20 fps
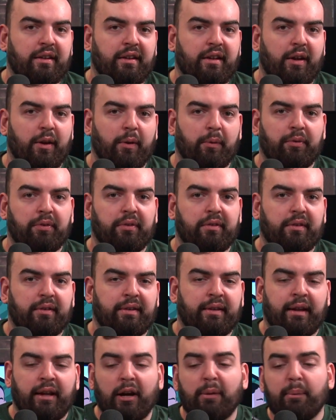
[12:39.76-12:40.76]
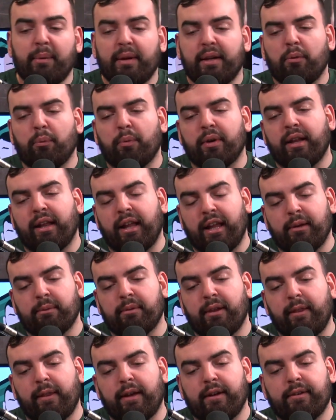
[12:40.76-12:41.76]
it was to come in and win a game
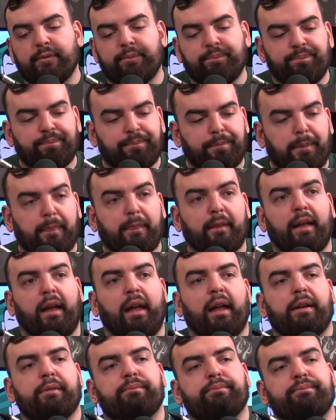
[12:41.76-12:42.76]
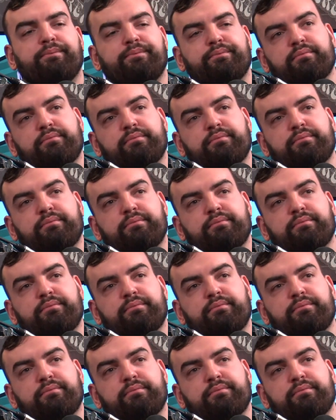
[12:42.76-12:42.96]
like that, um,